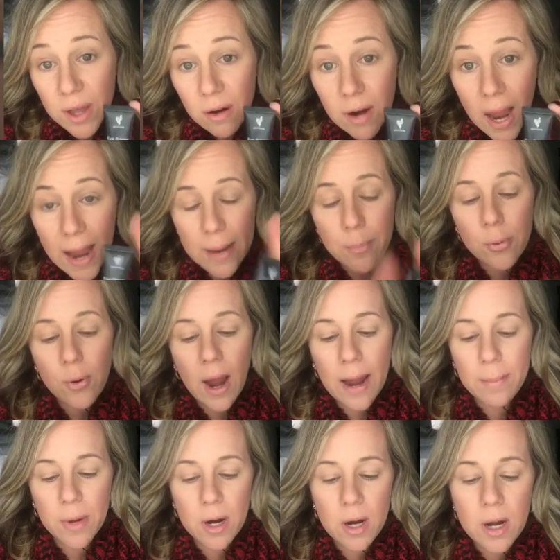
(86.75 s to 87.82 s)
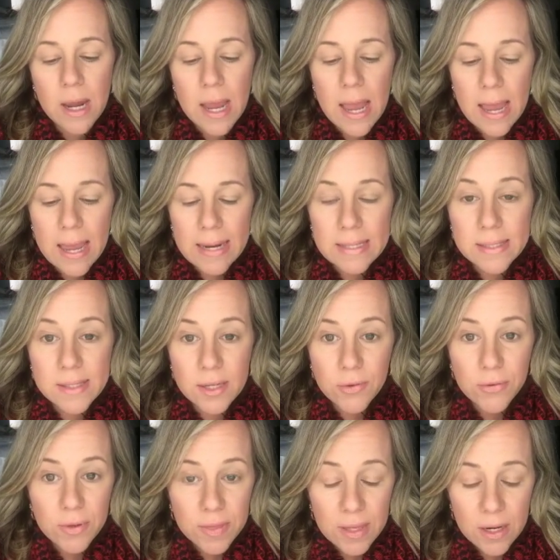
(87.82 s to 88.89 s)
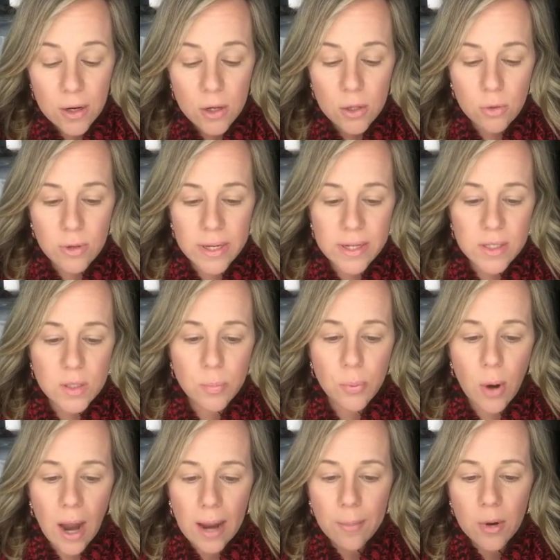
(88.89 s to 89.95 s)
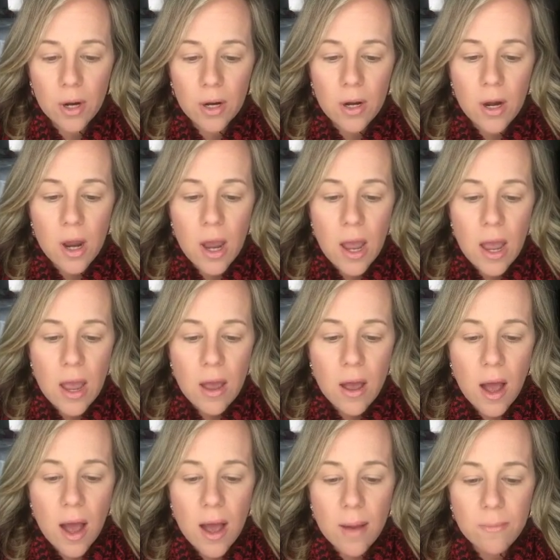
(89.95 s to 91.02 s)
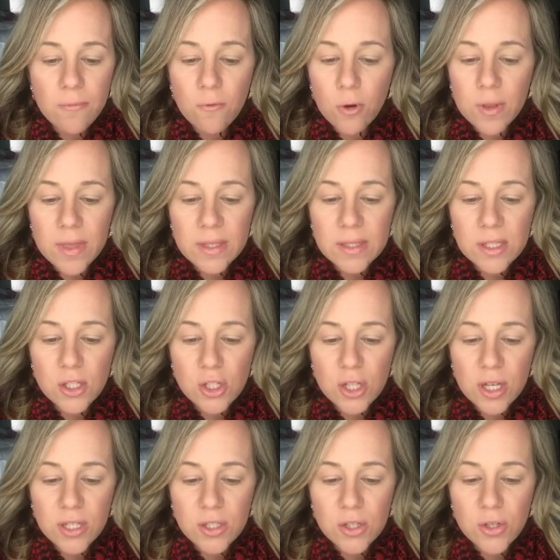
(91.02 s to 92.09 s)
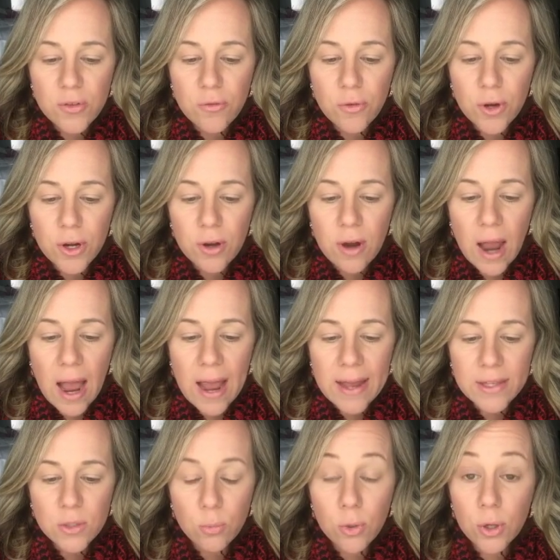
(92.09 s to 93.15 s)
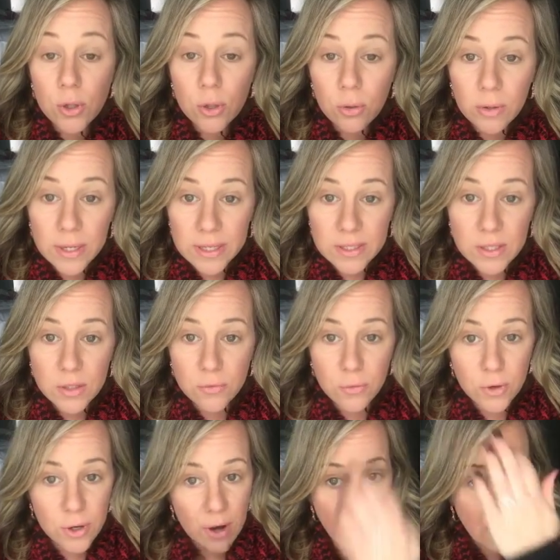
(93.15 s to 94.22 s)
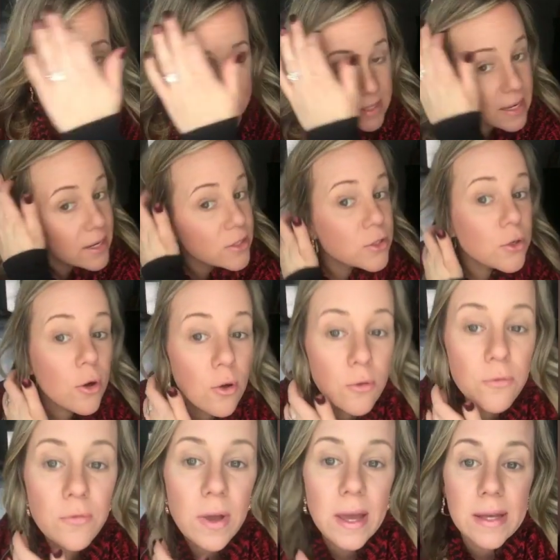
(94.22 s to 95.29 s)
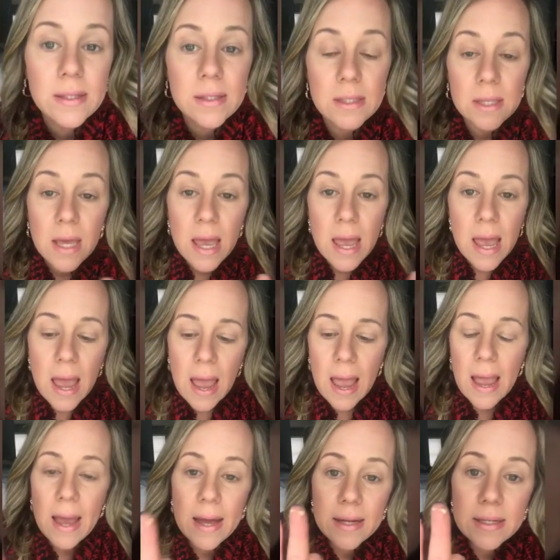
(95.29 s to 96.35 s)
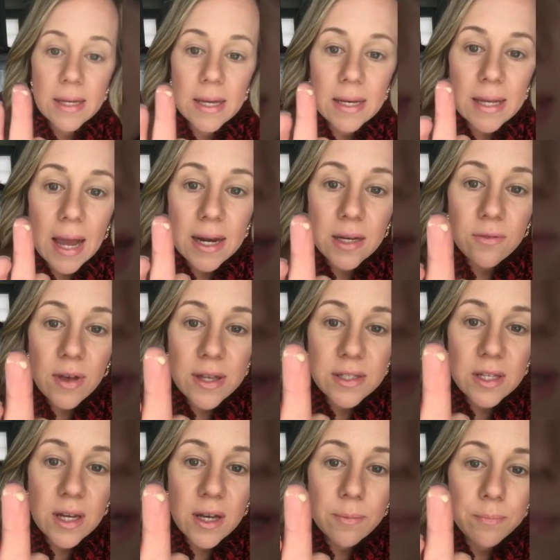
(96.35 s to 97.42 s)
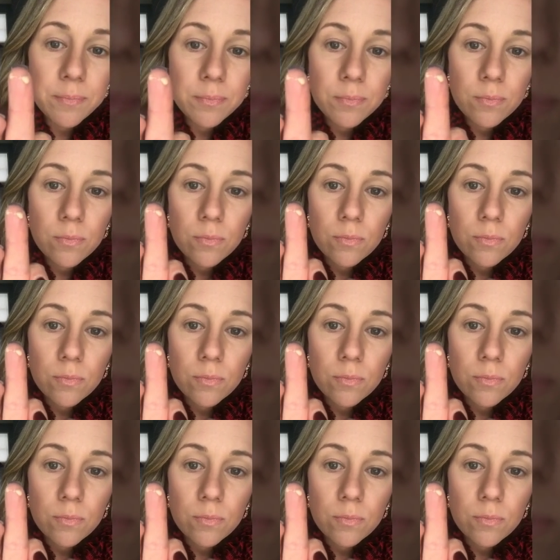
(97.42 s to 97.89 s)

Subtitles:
with our eye primer. It is different than our Glorious Primer. For this is just for your eyes, where Glorious is for your eyes and your whole face. And it kind of has a,